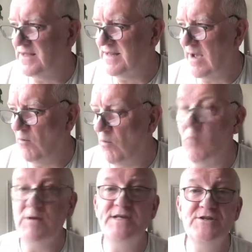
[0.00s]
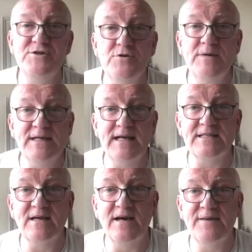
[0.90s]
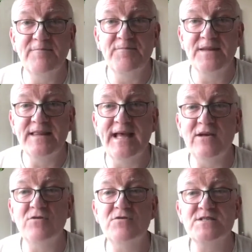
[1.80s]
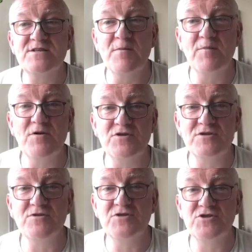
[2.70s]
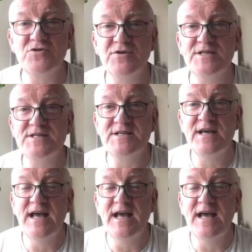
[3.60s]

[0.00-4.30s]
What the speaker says: Now, what we do with that time, that of course is our personal choice.